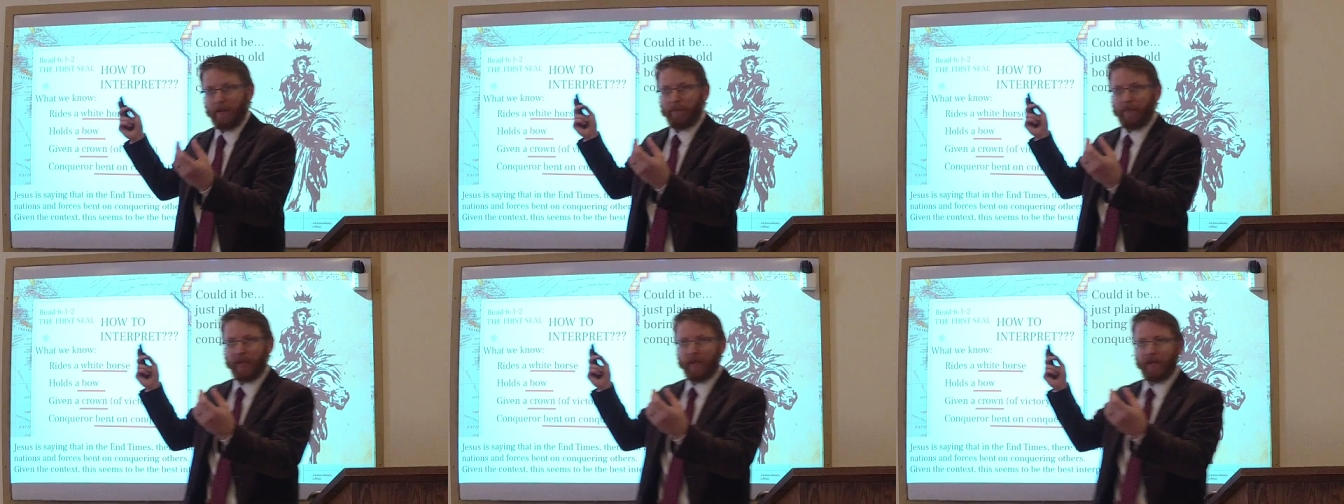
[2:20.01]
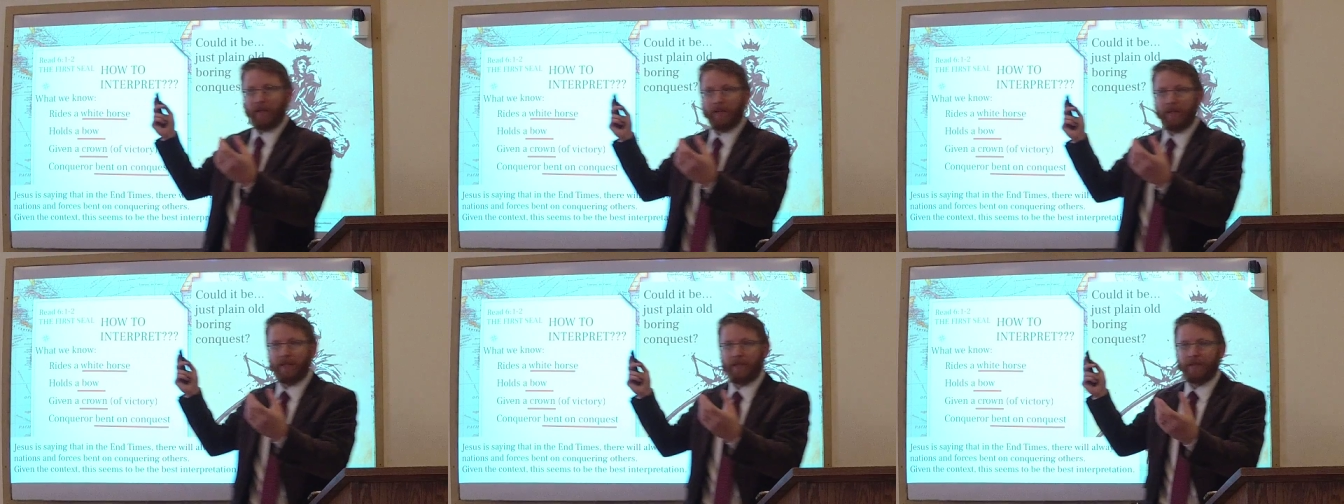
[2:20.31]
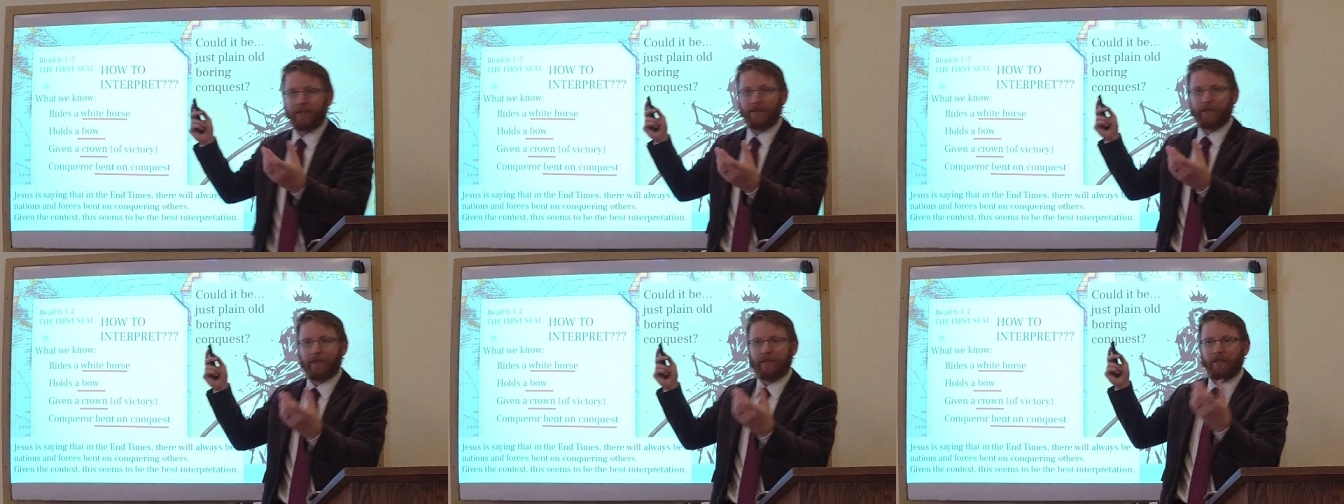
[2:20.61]

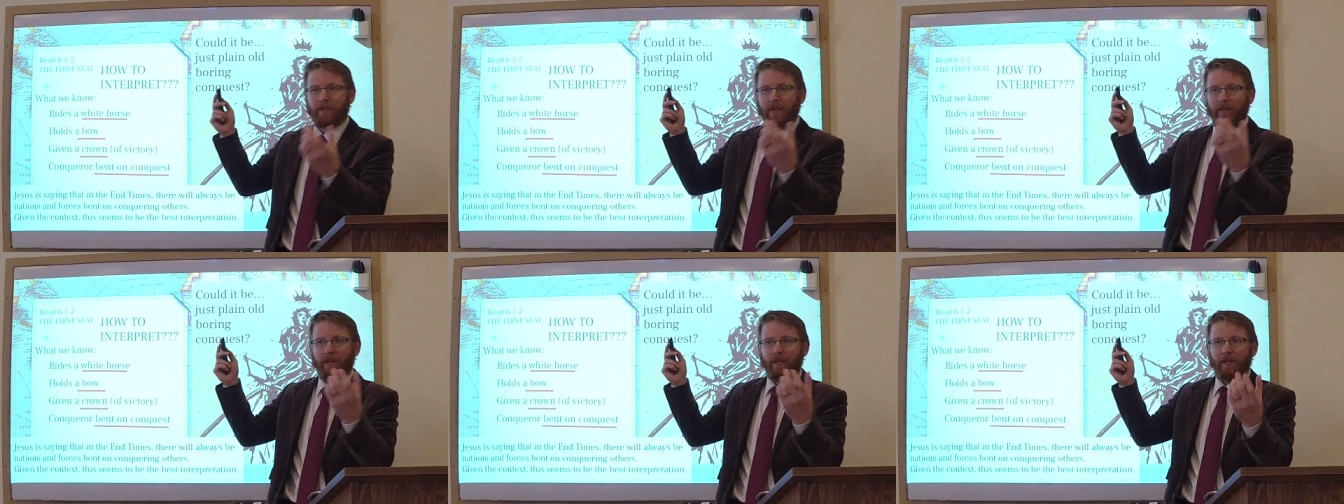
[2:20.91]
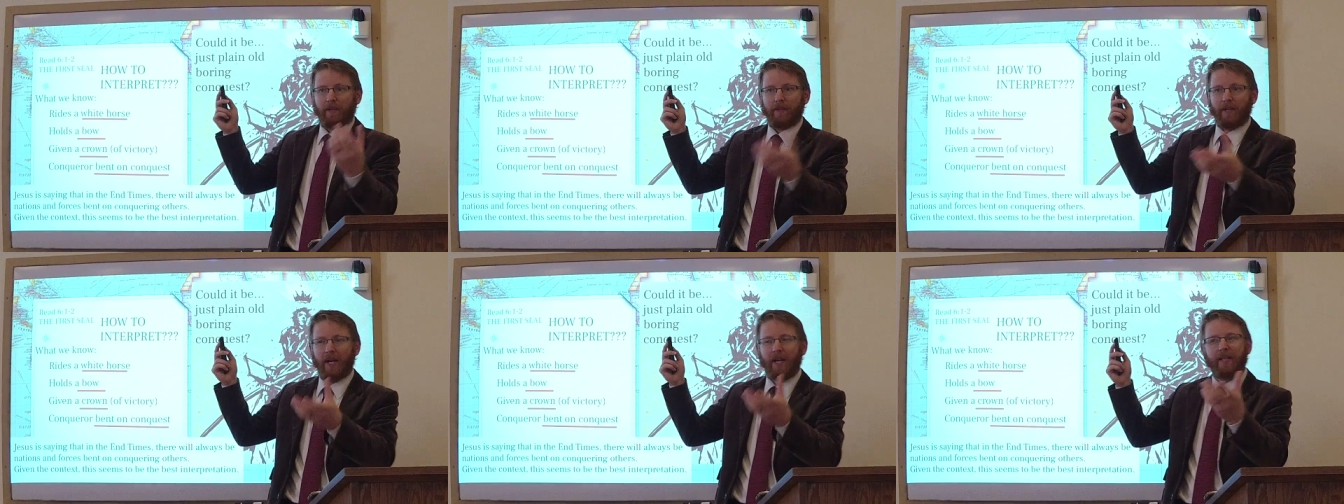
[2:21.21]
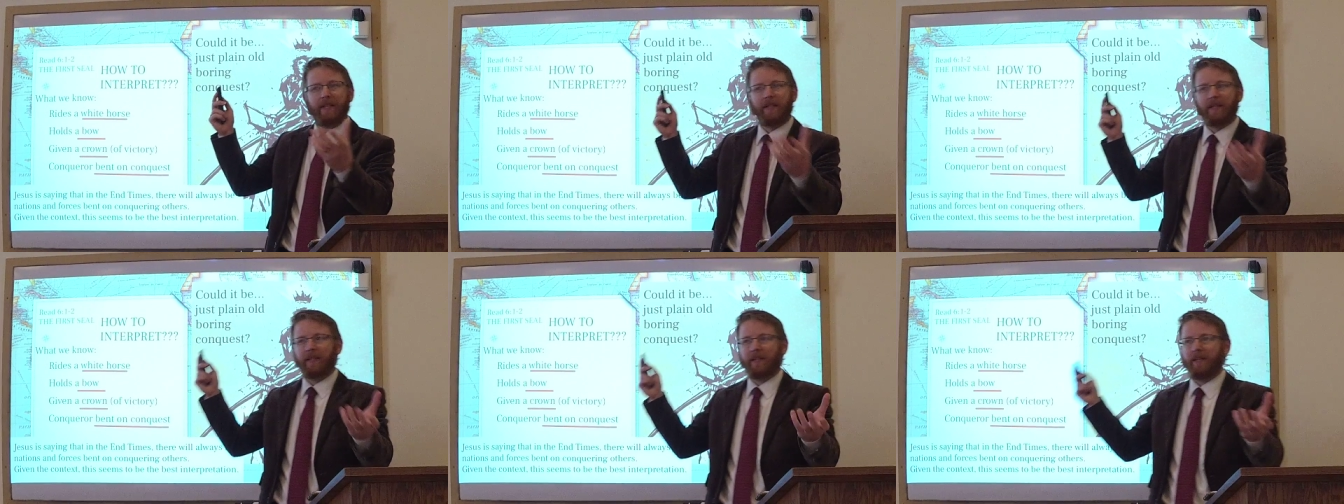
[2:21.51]
because the
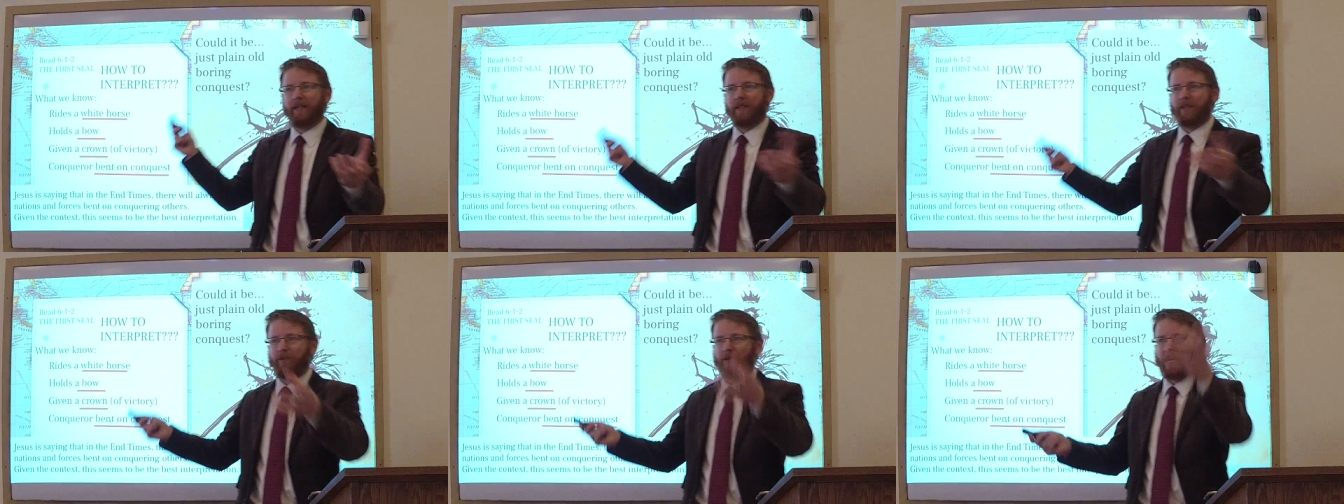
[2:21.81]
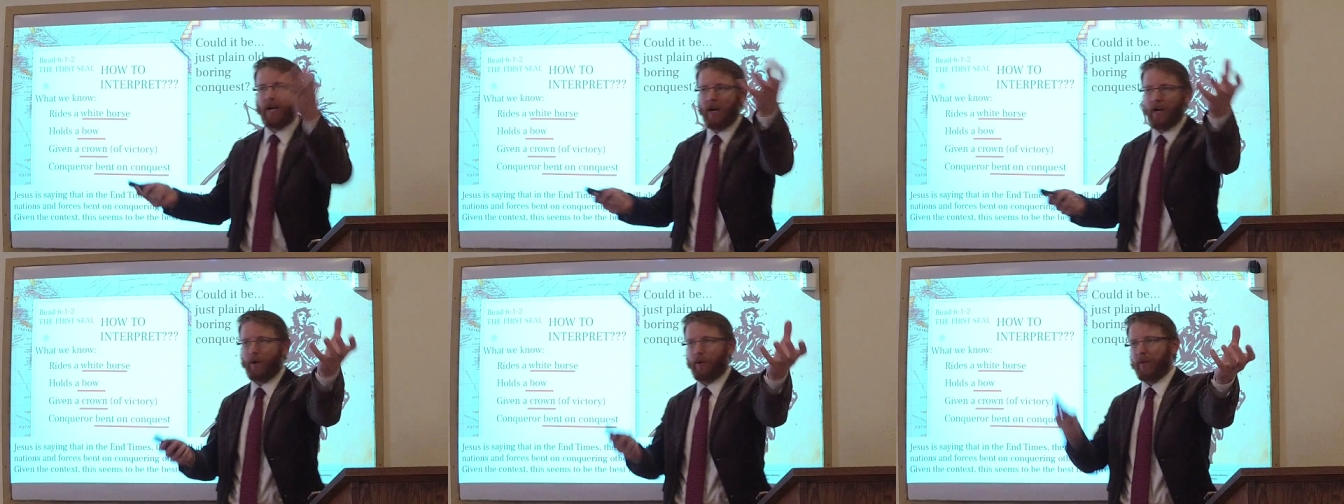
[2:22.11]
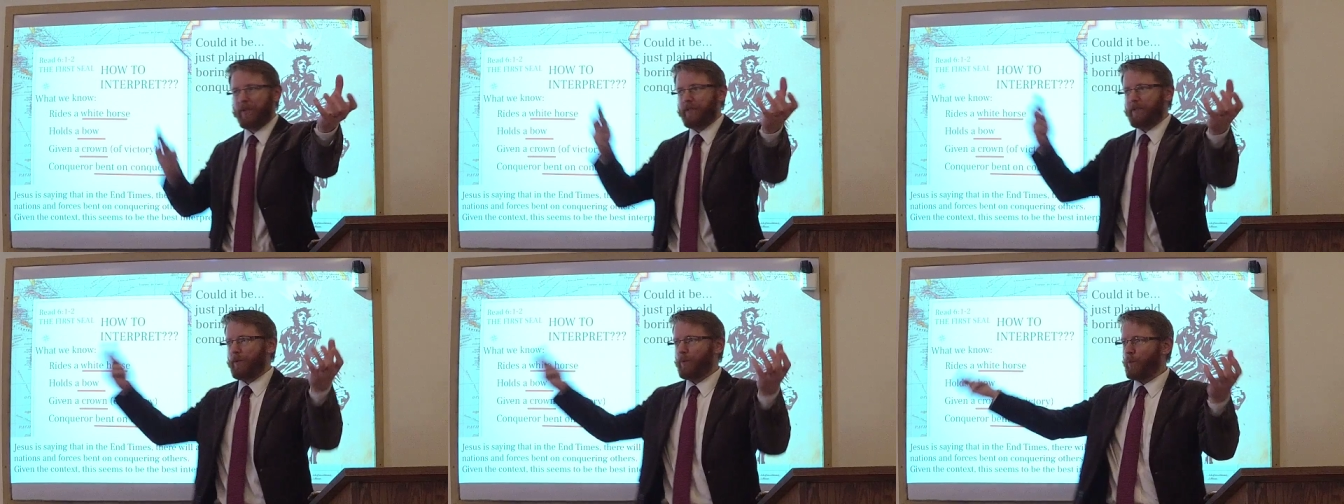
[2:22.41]
idea is
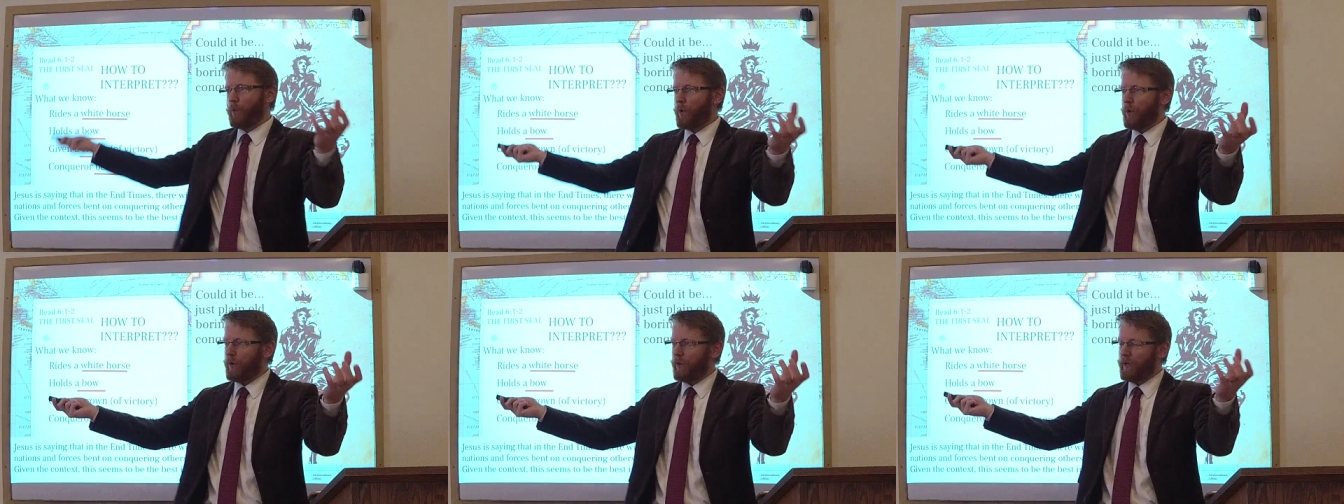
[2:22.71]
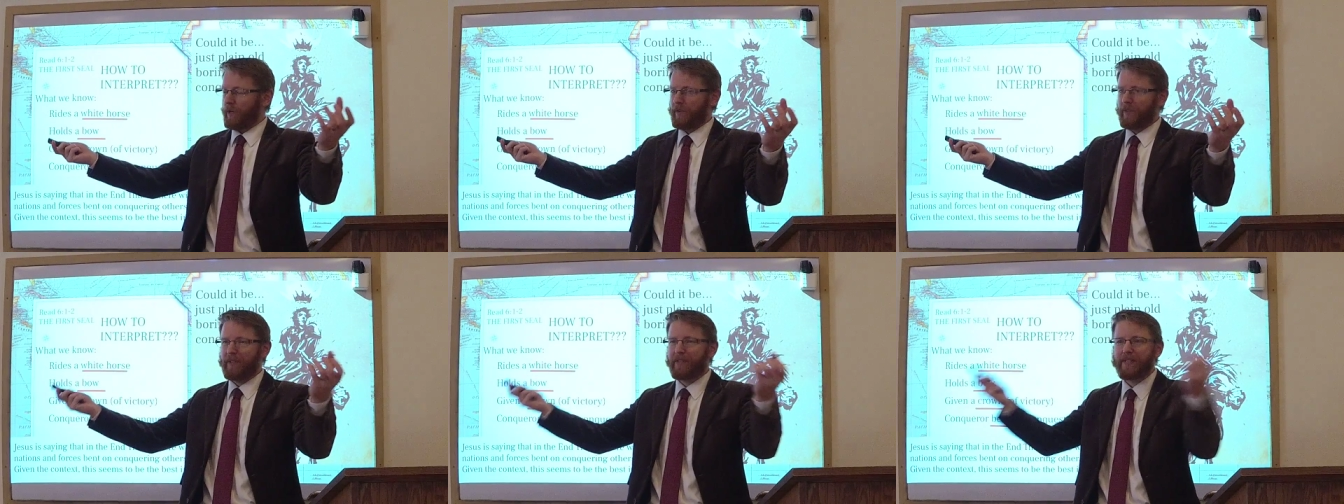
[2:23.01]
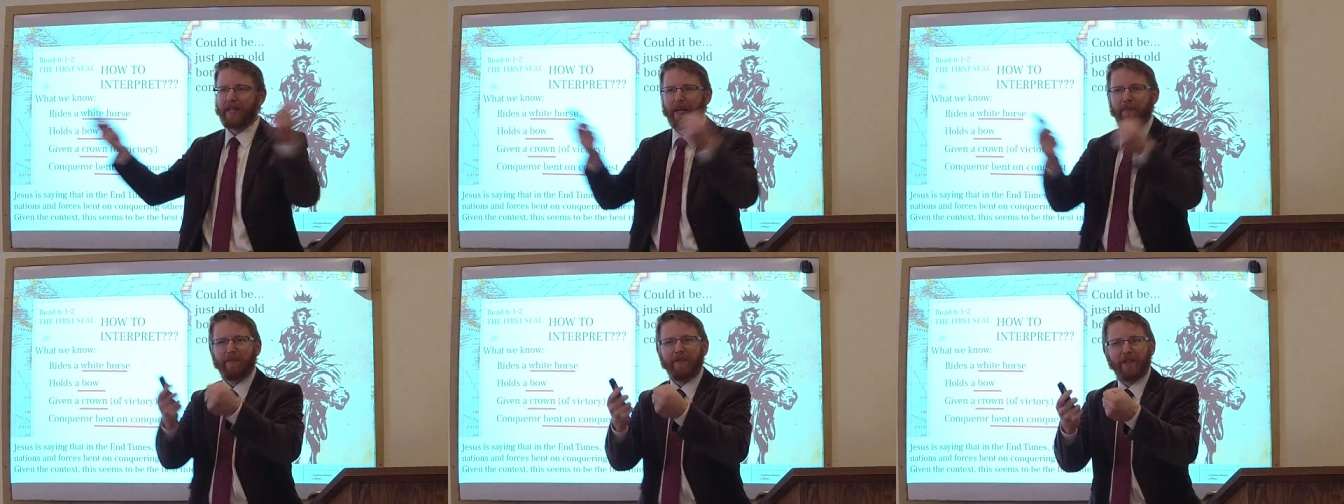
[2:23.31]
conquest and war are the
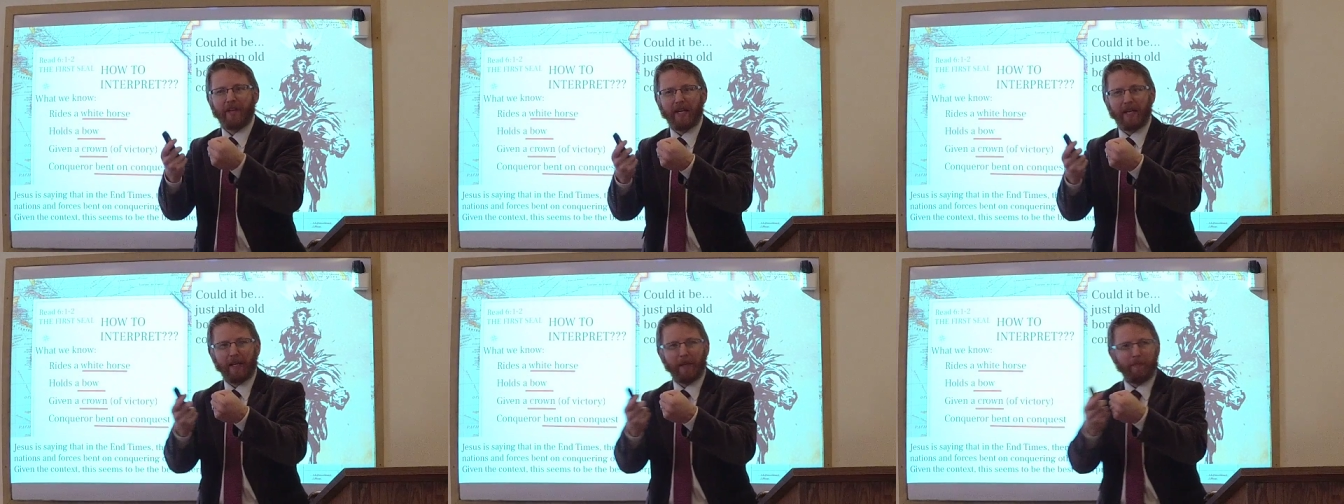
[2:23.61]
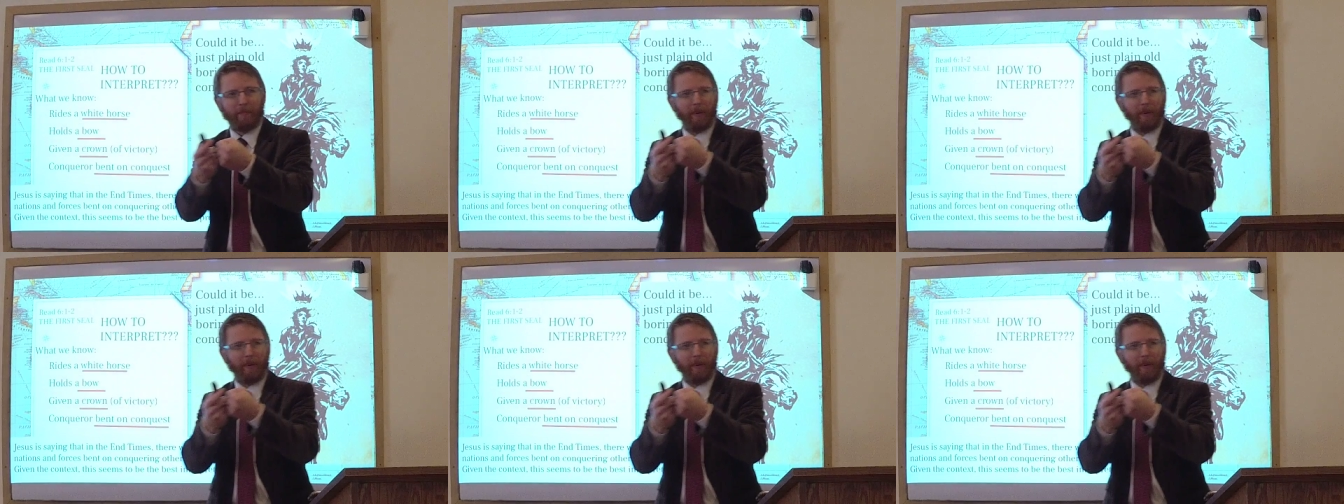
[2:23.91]
same thing,